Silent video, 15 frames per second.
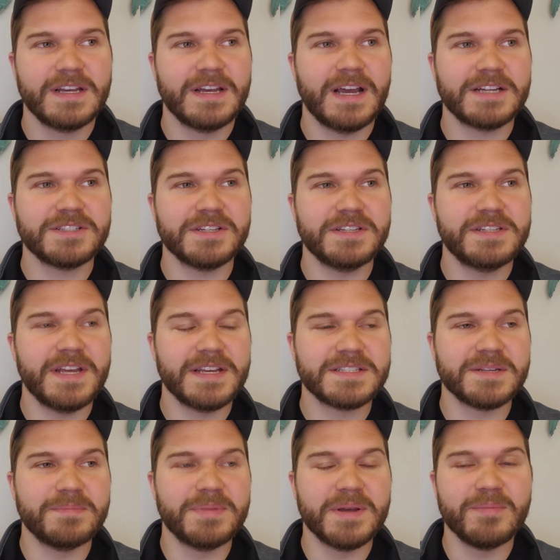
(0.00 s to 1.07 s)
It actually takes
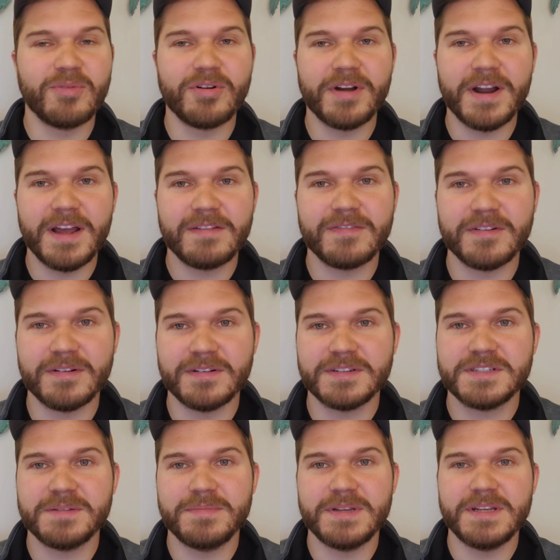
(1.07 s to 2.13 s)
a bit more effort
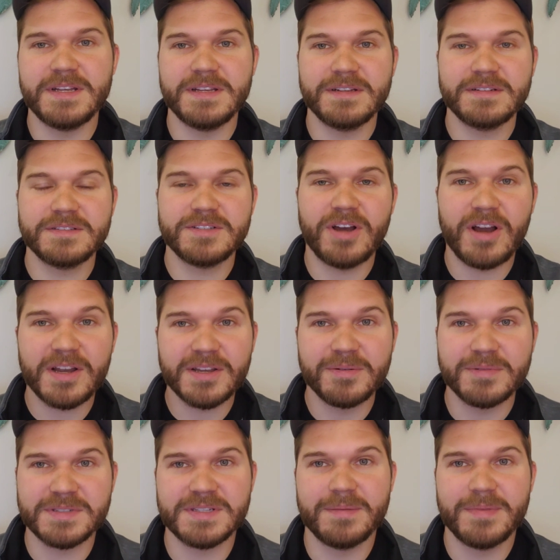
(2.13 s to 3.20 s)
to be talking
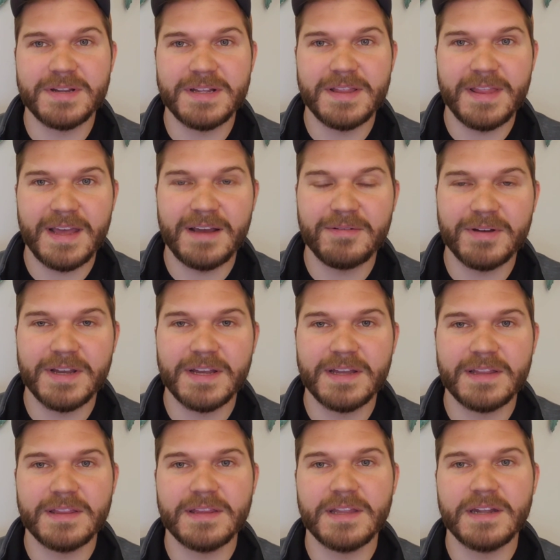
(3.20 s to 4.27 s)
with somebody in that way
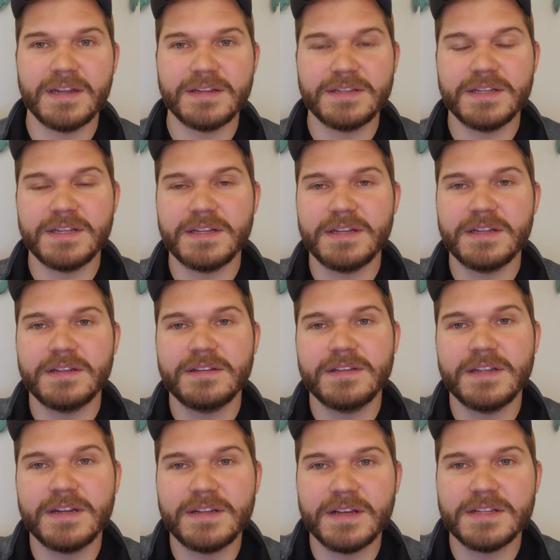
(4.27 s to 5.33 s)
than
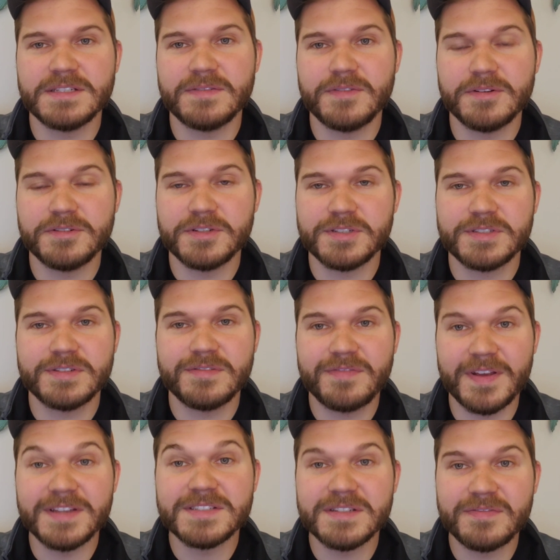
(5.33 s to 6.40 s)
it does if you're just
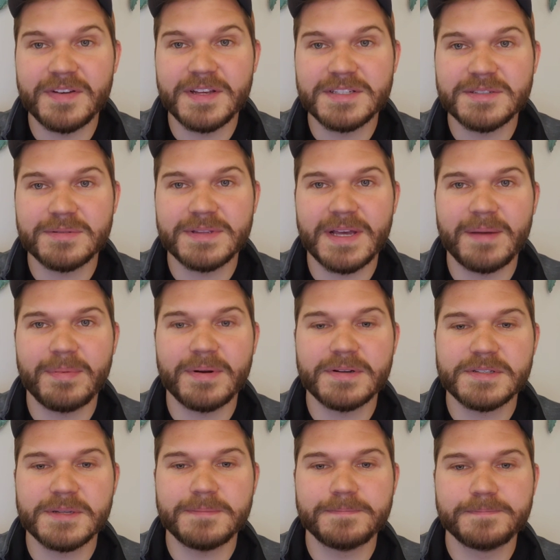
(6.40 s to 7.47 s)
face to face with that
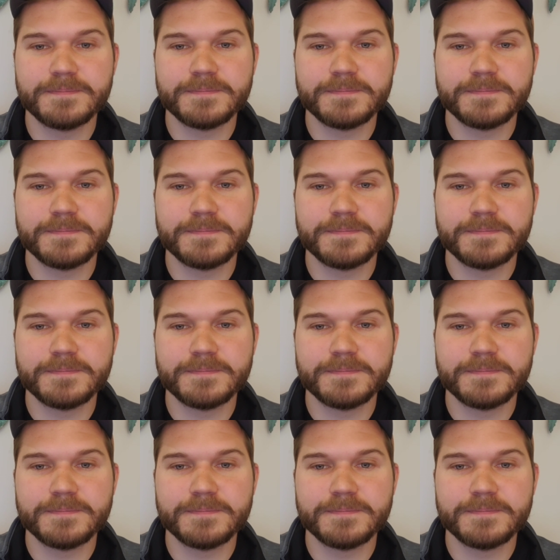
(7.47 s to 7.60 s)
person.